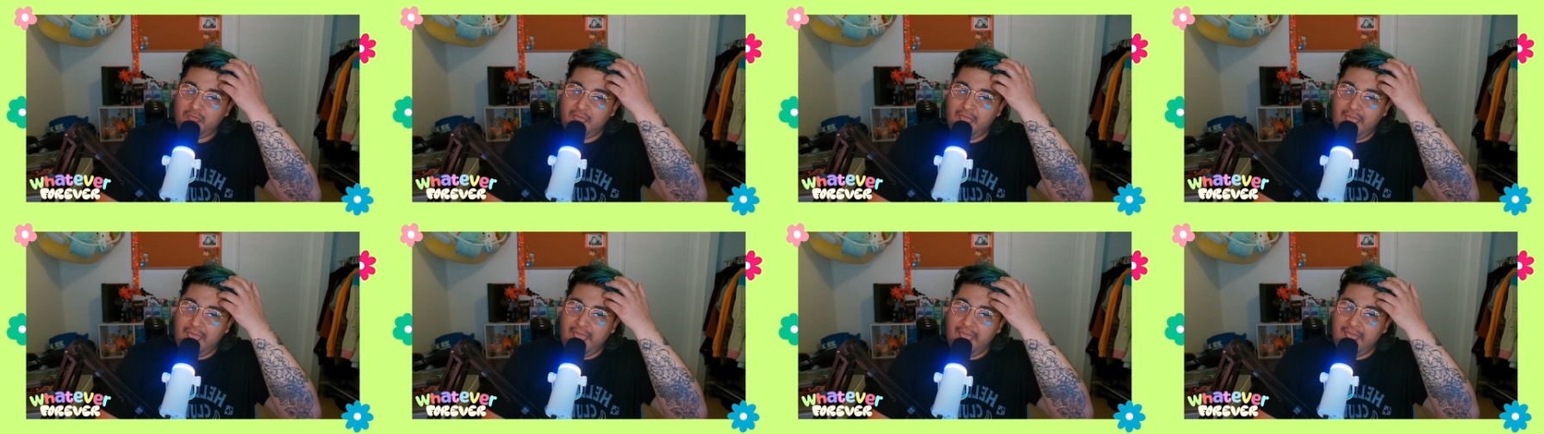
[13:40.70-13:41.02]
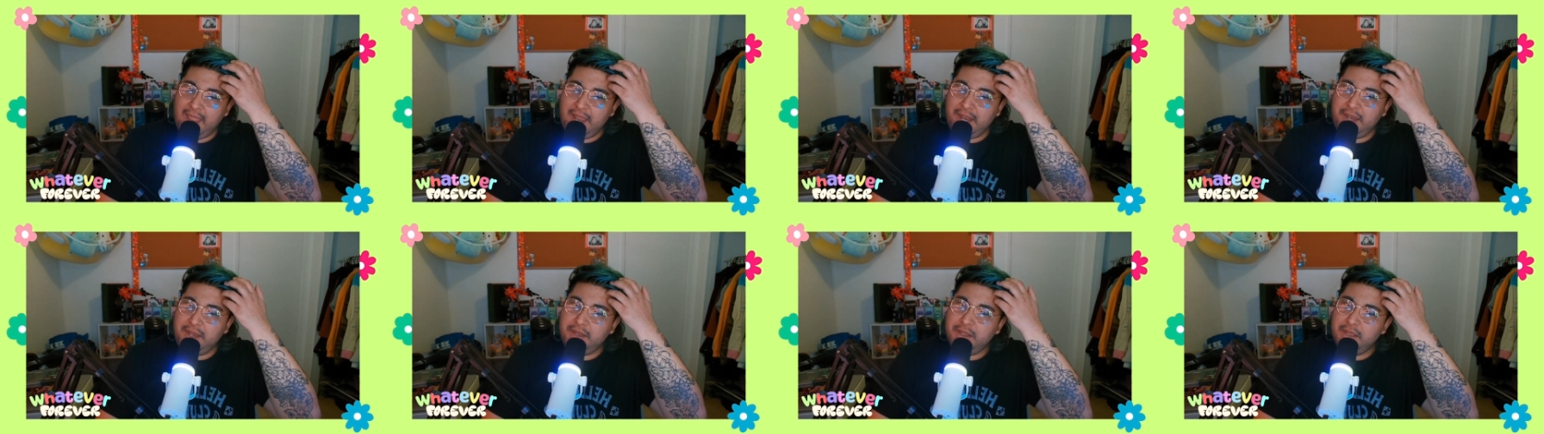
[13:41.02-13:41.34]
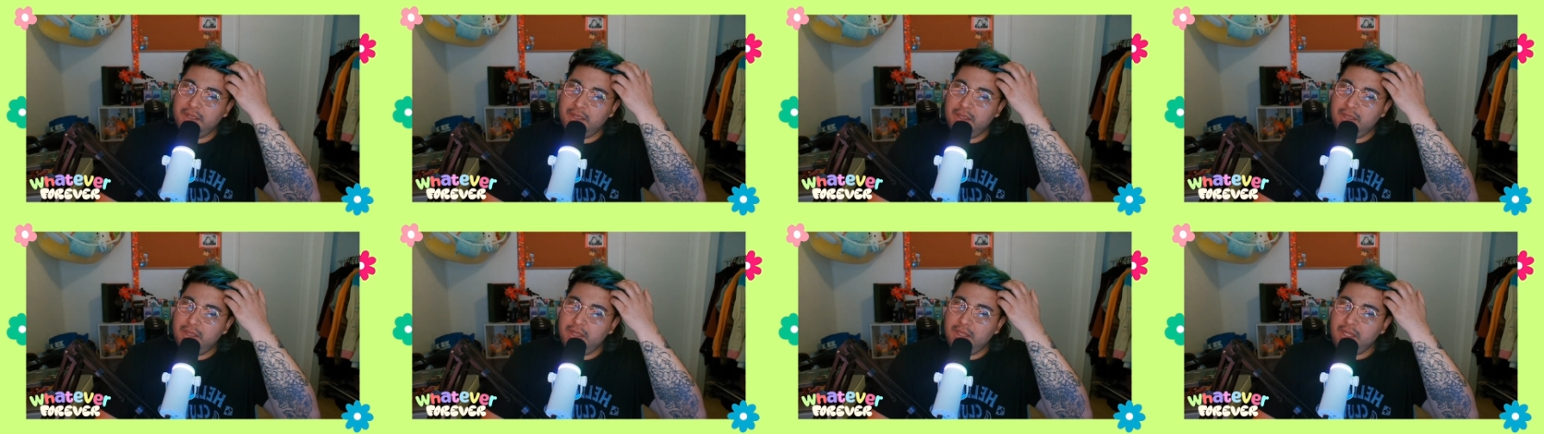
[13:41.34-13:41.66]
And
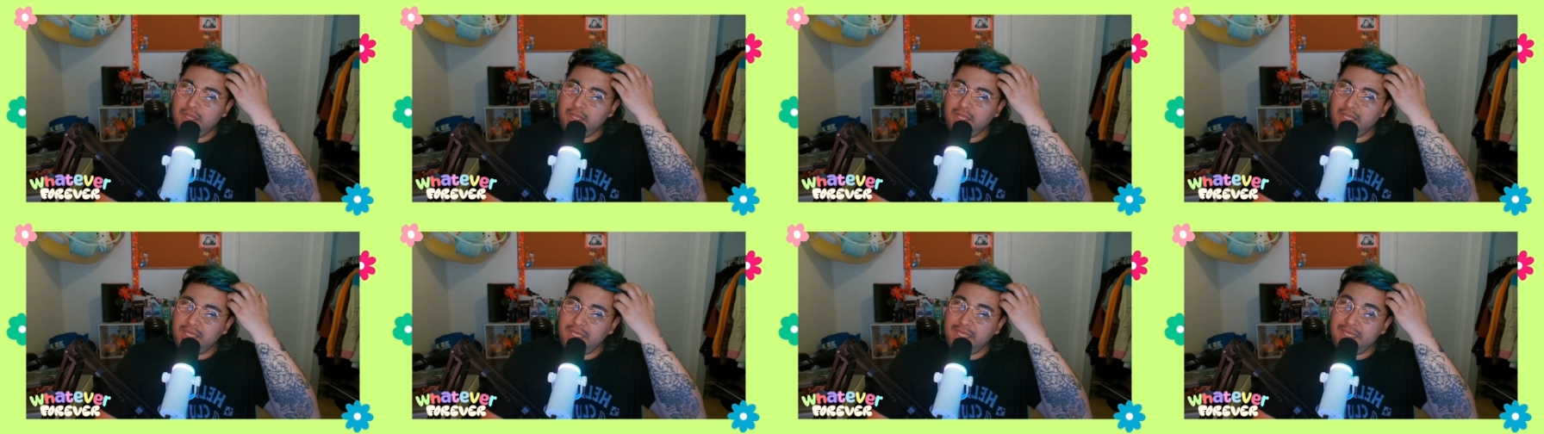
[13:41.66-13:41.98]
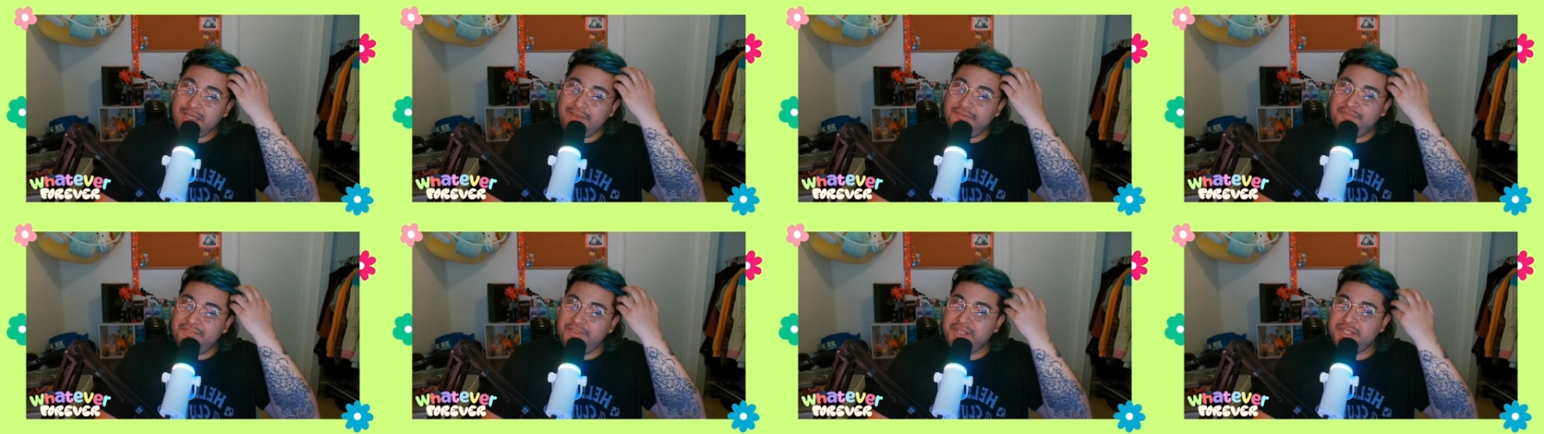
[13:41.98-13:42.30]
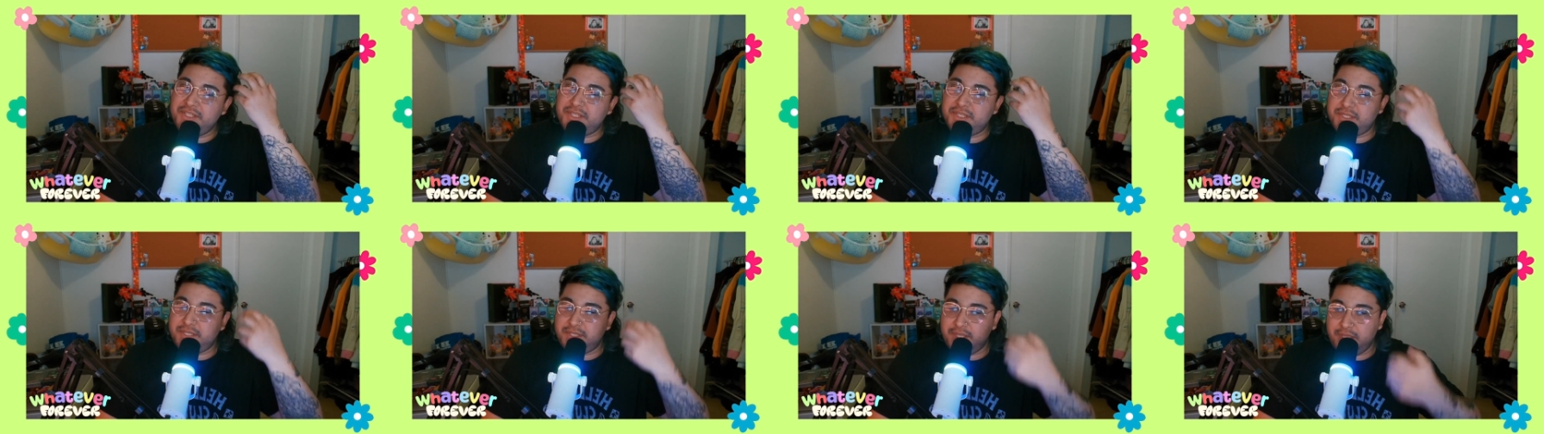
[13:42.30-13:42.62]
even
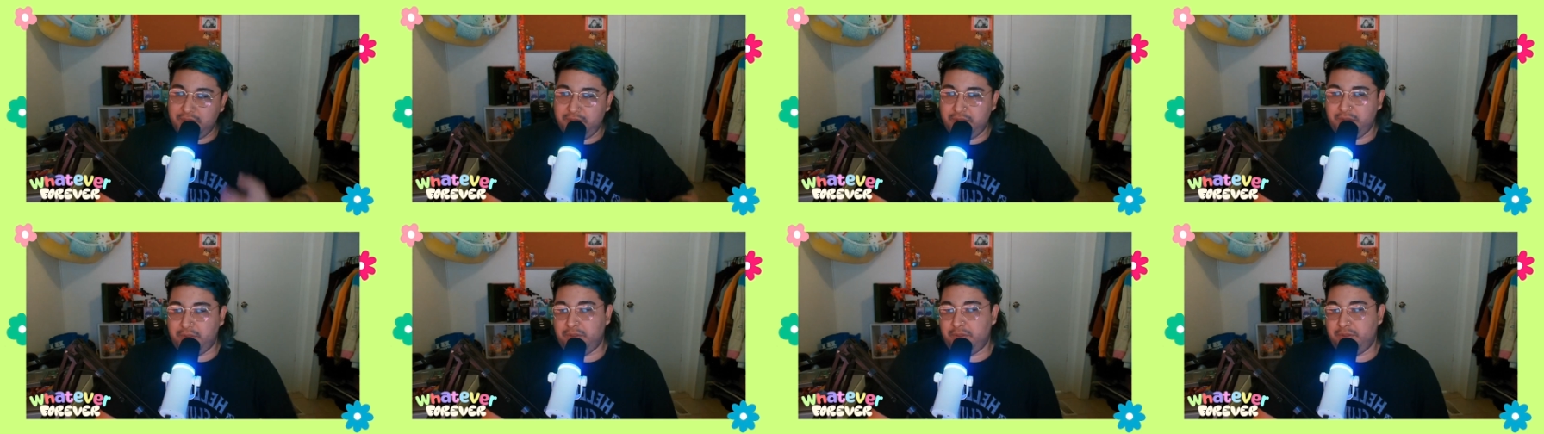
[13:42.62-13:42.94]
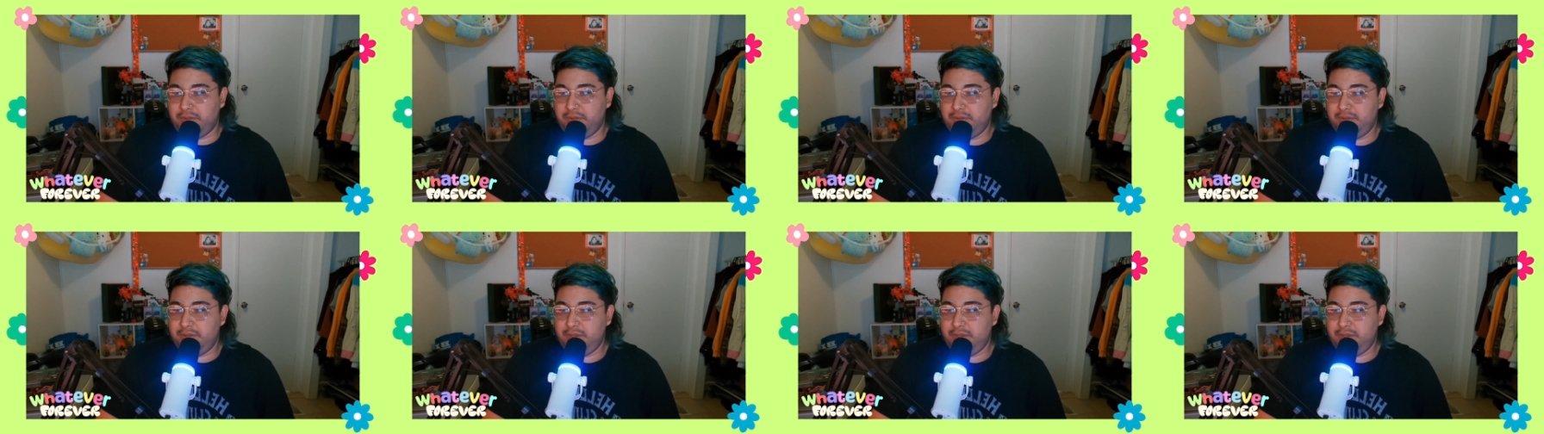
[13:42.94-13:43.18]
still,